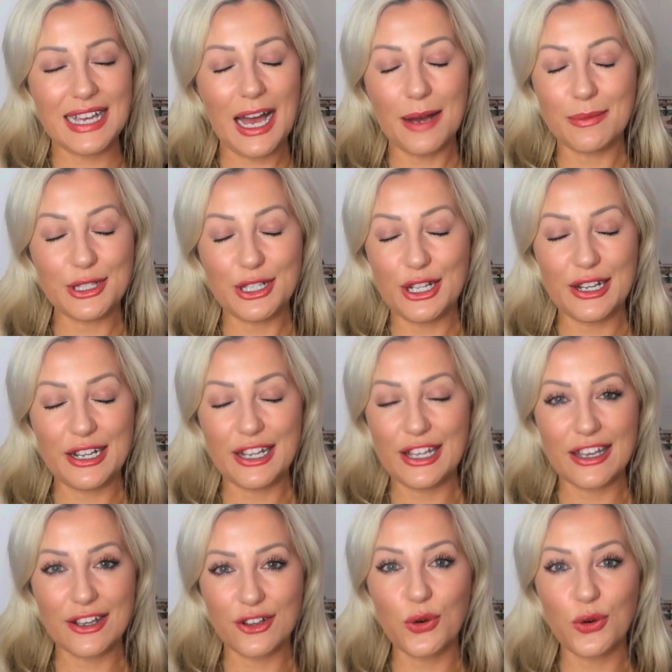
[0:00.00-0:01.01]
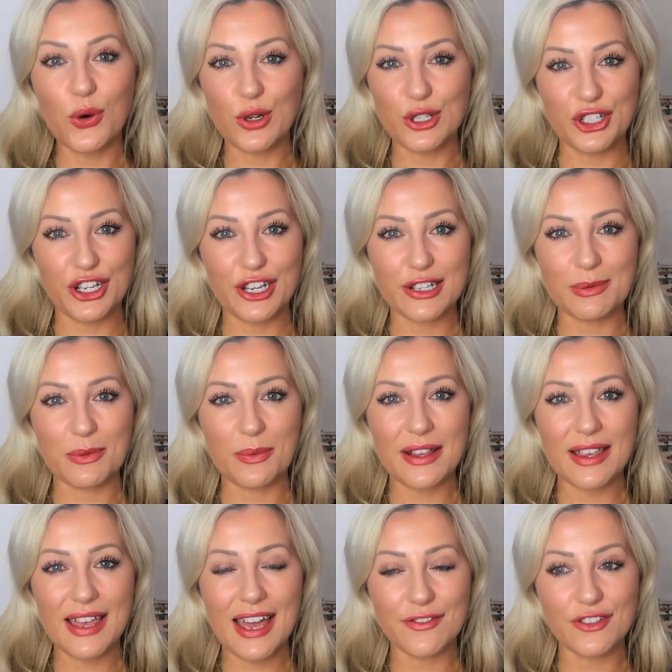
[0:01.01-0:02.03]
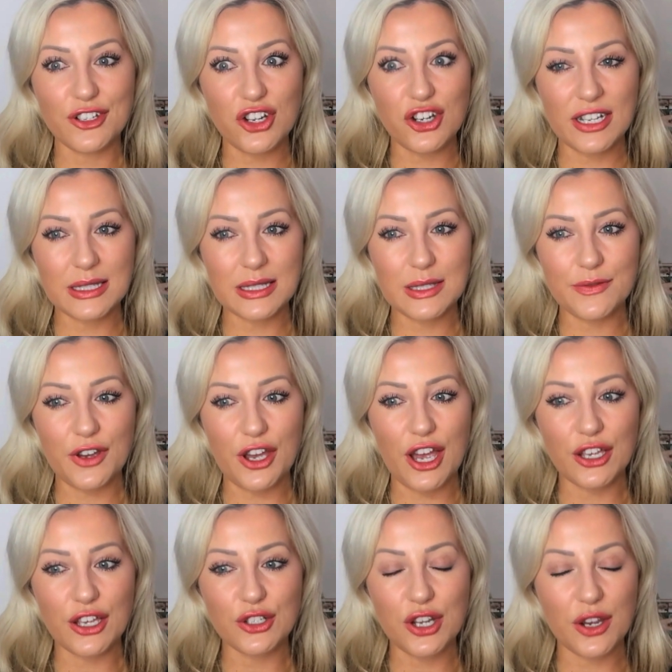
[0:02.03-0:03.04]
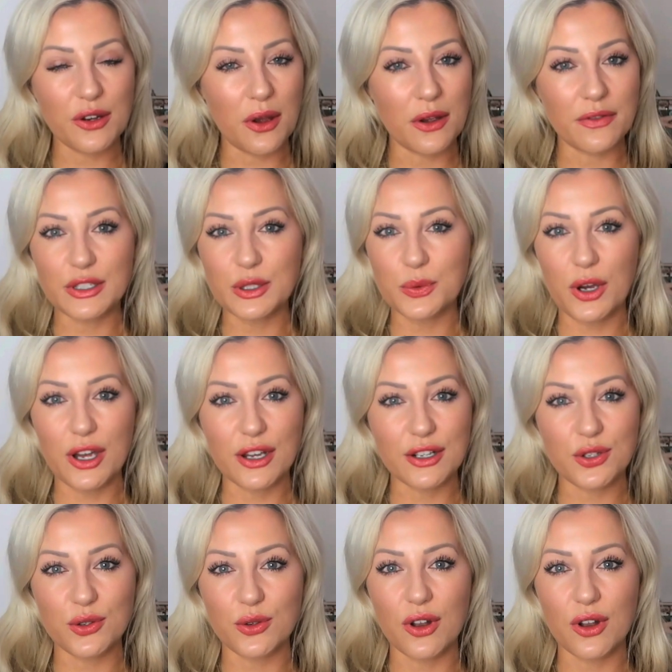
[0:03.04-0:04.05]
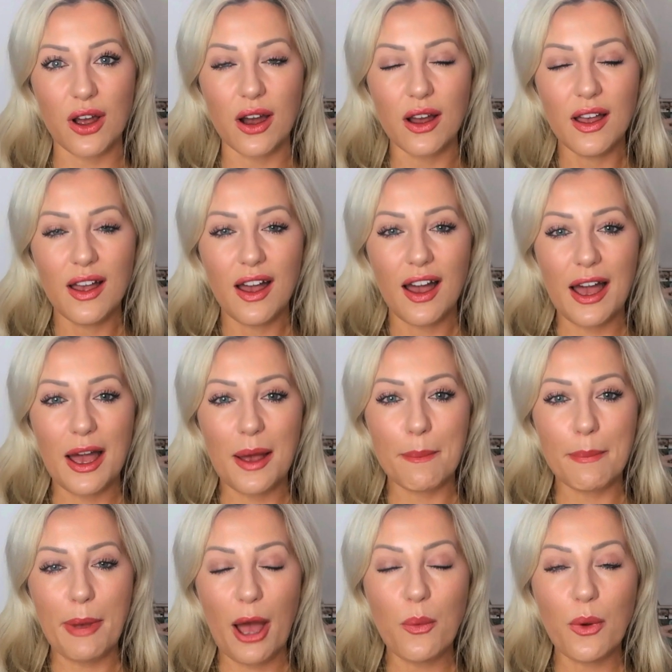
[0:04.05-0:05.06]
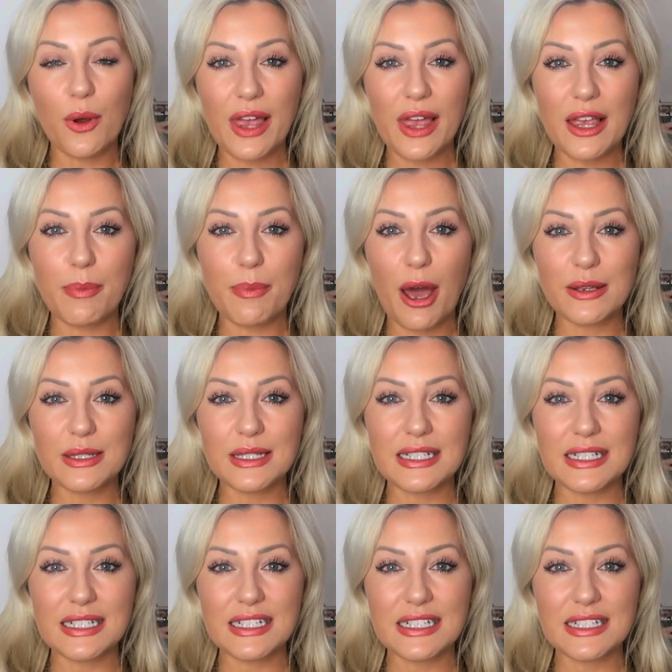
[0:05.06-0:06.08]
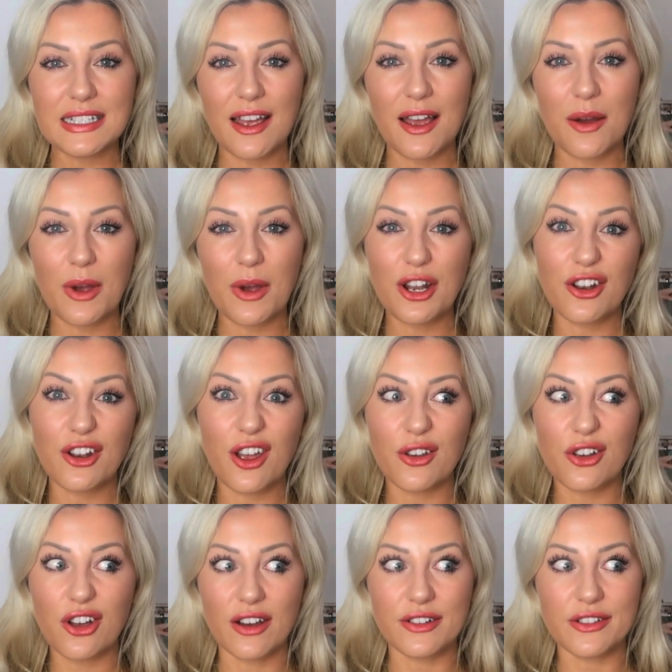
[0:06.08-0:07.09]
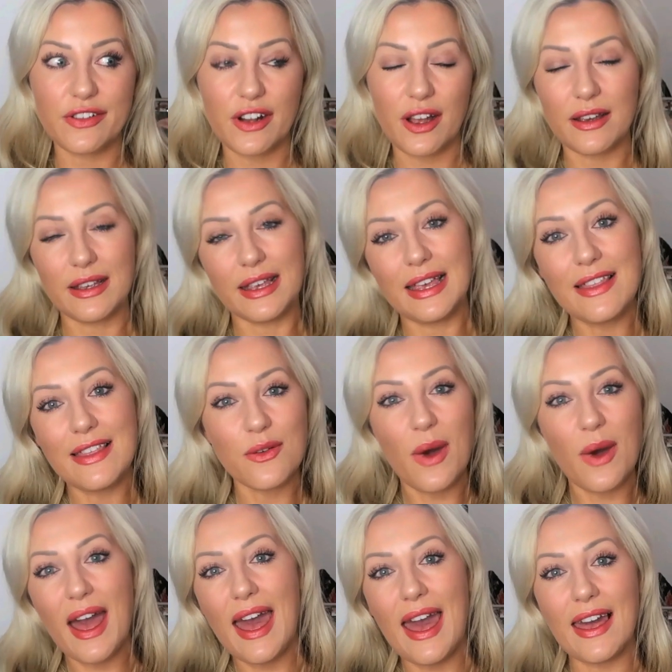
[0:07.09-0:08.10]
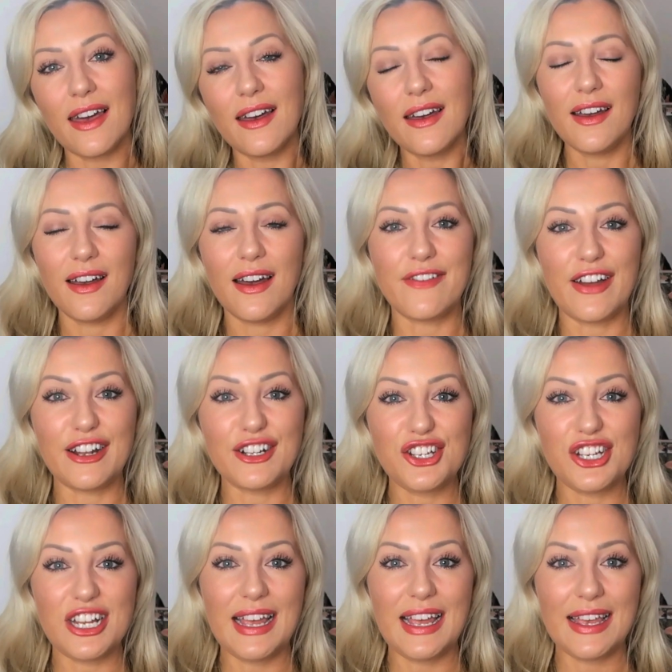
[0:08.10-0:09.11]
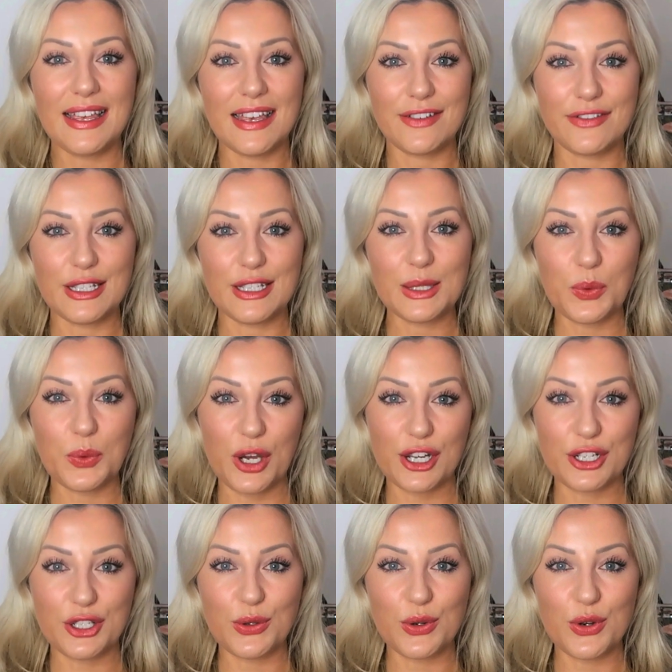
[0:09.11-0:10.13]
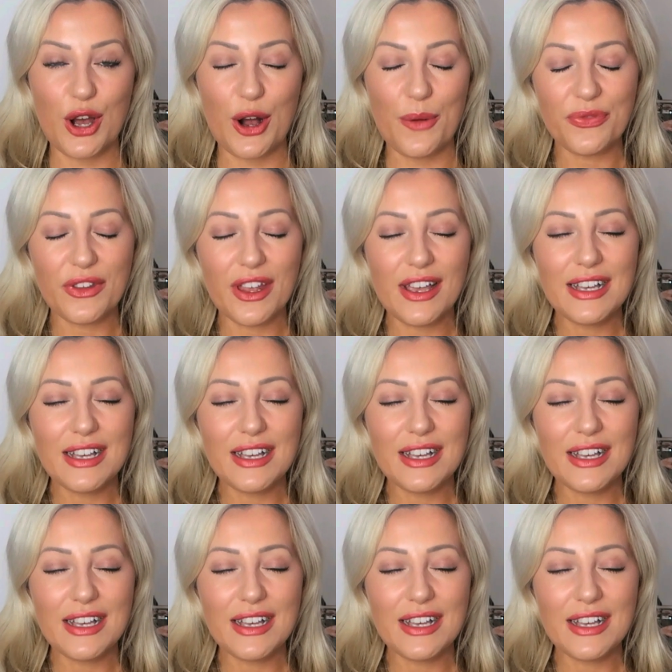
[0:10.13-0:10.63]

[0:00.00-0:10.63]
are absolutely gorgeous, but when you have the transfer, you don't know if it's worked or not. But I will keep you posted when I know kind of like either way, eventually, if it's worked or not.